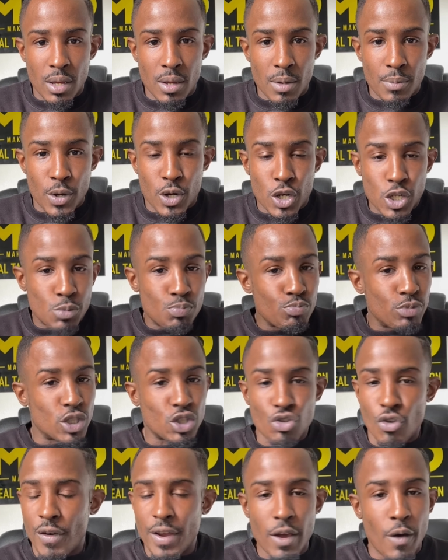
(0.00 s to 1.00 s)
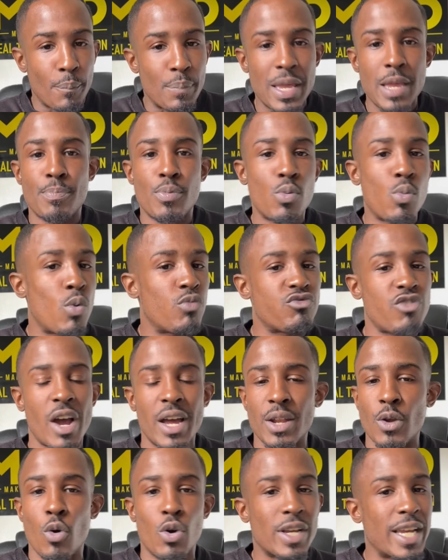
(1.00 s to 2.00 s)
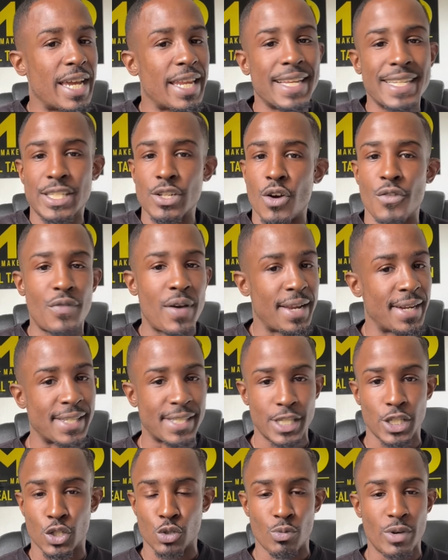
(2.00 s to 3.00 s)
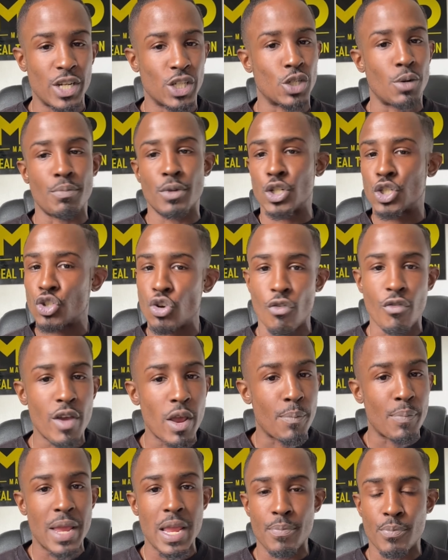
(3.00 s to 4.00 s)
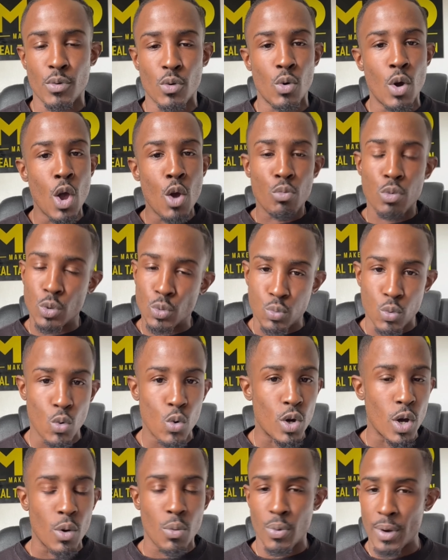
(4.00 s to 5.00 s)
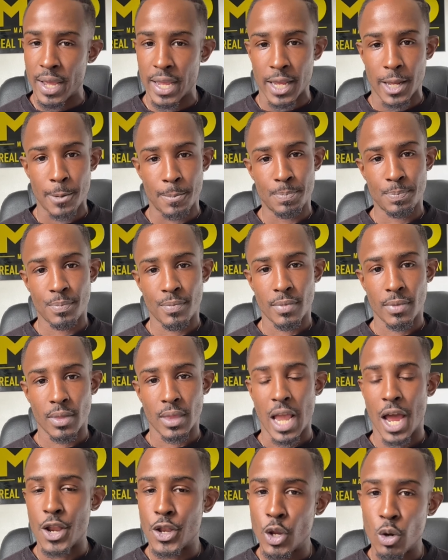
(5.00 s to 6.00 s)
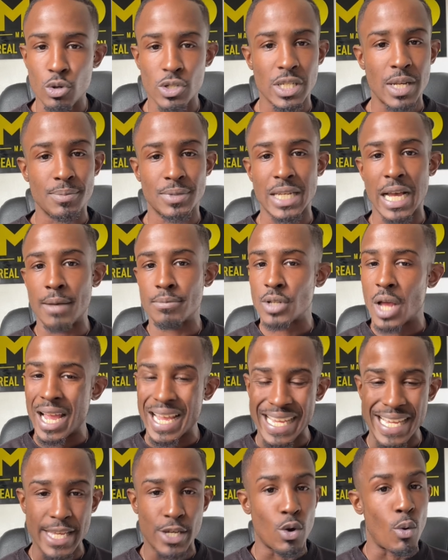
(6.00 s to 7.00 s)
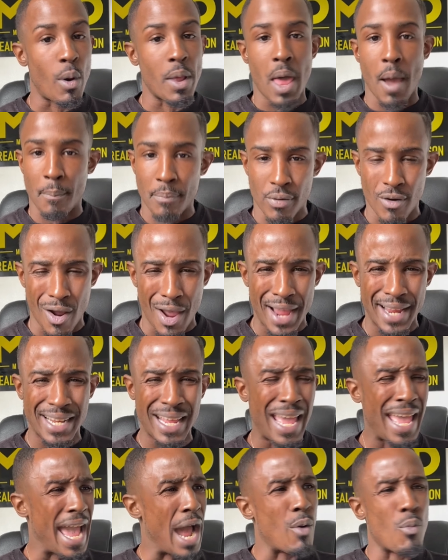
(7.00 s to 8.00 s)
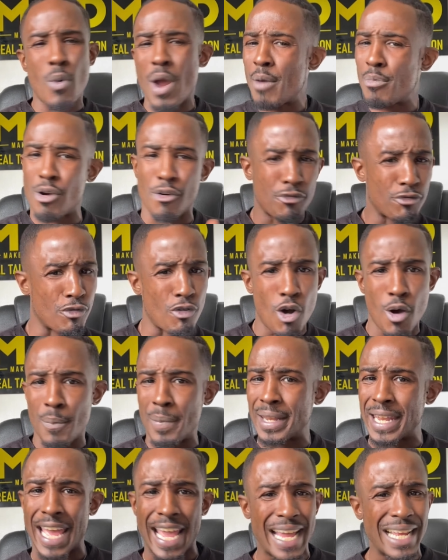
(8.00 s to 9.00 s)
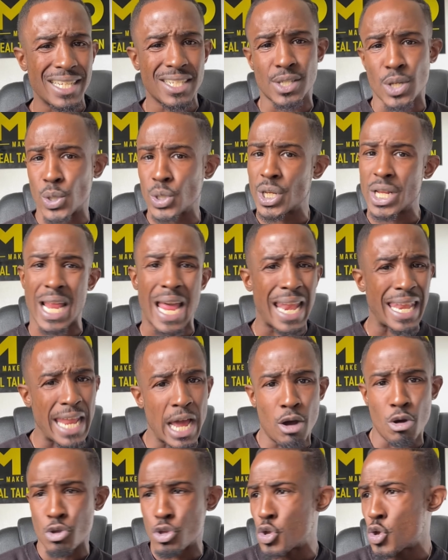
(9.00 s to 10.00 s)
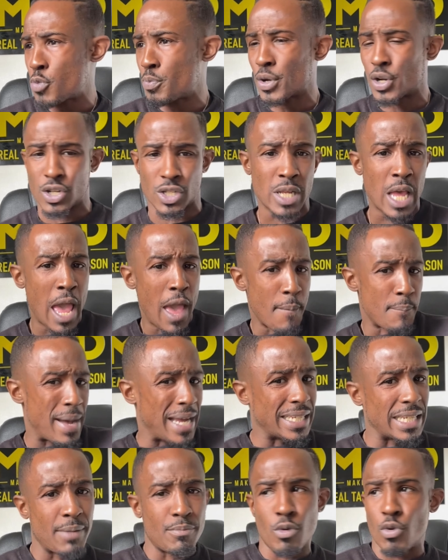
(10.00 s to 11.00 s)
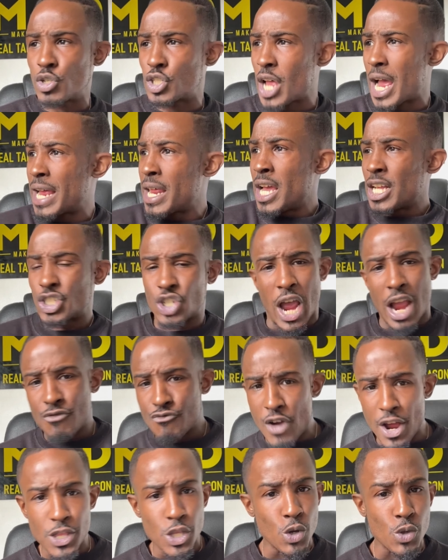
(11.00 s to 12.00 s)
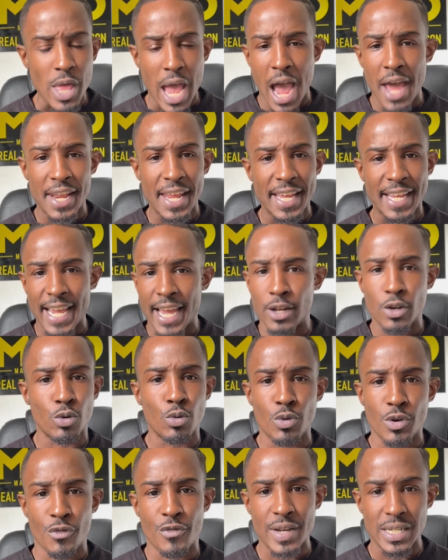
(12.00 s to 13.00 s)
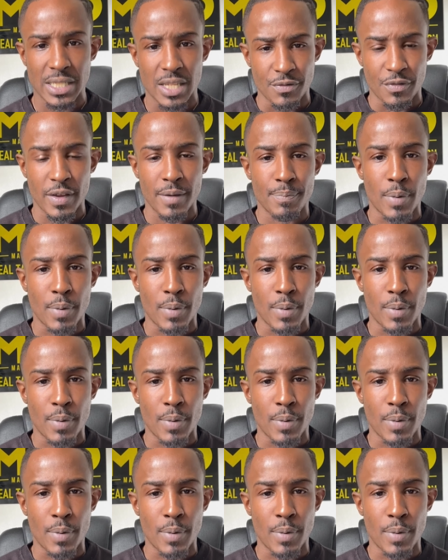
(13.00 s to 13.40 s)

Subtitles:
Because majority of people will run or get themselves out of the situation. Majority of people would walk away. I know sometimes our ego and our pride and where we're from and the ends doesn't allow you because man, them will try and run you down again and all the rest of it.